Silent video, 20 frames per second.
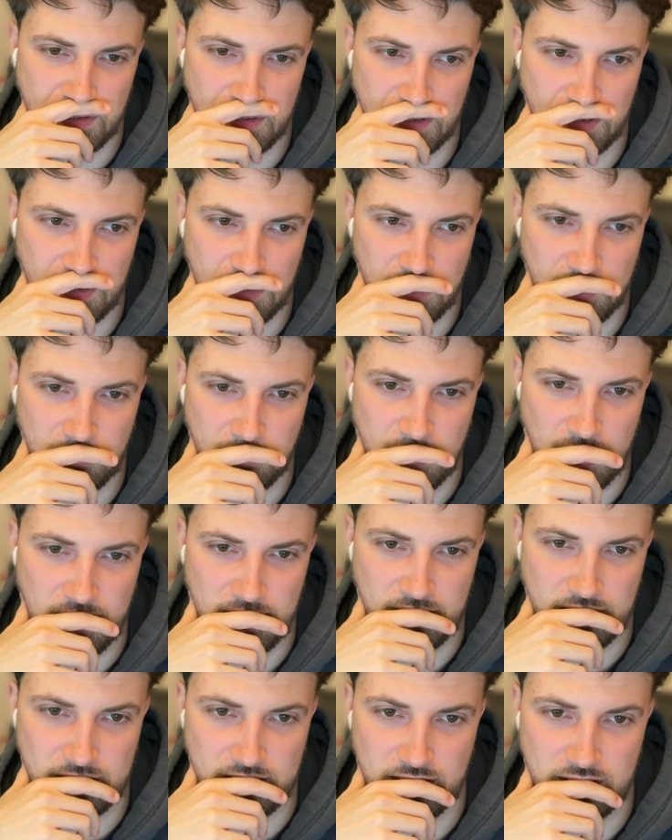and
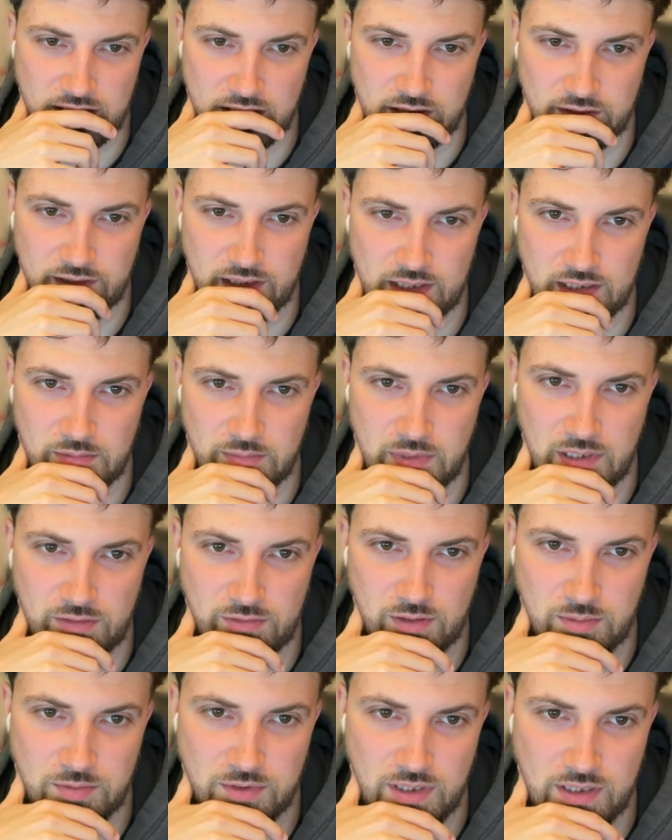it's actually created the
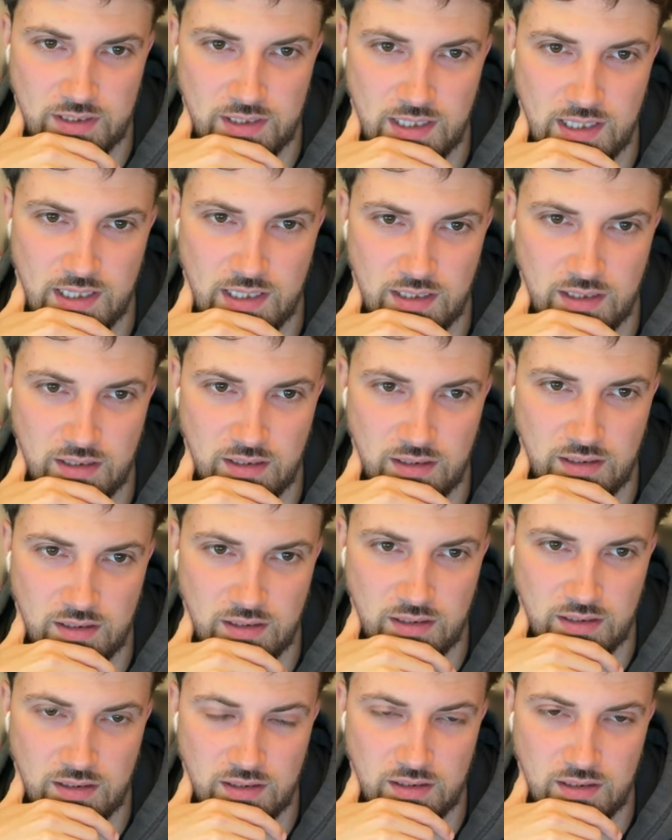meta object here.
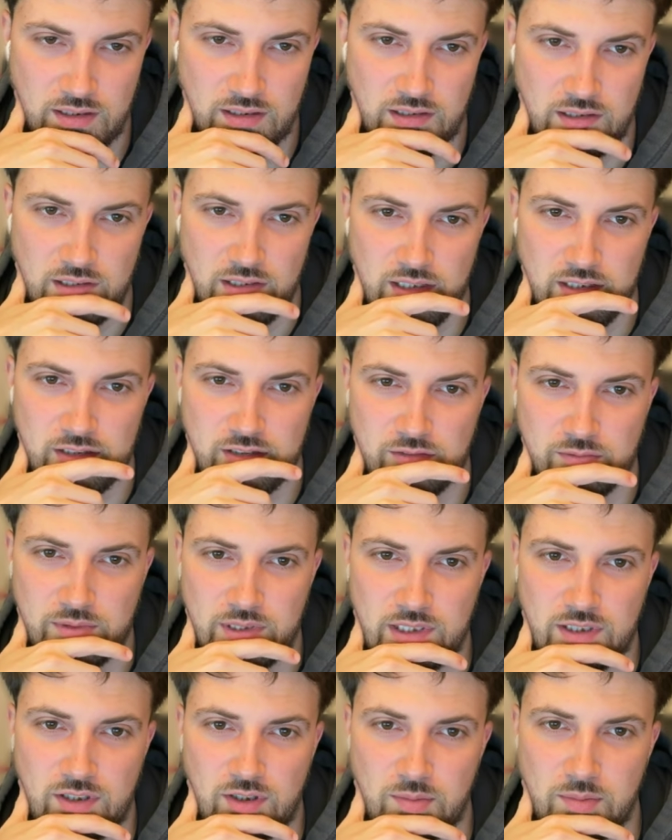So if
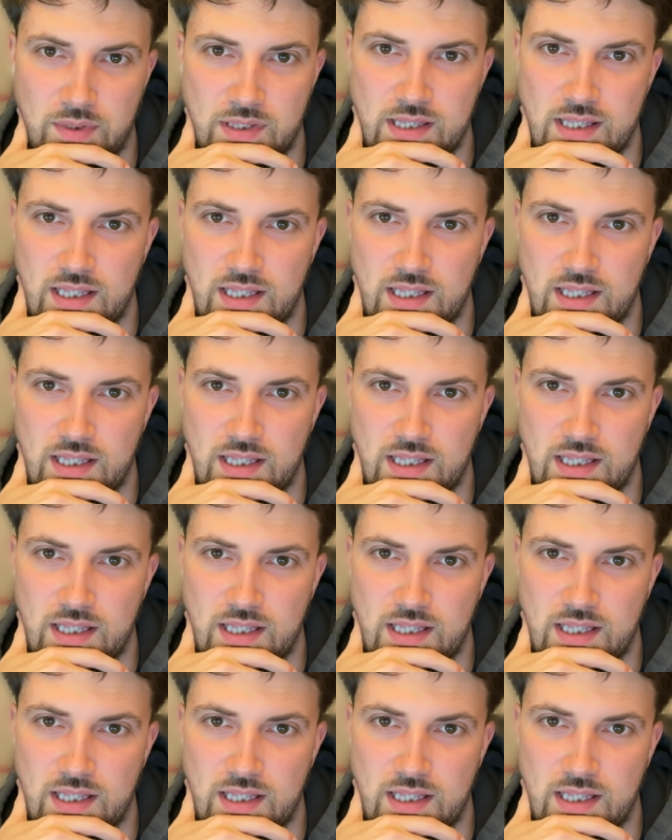we copy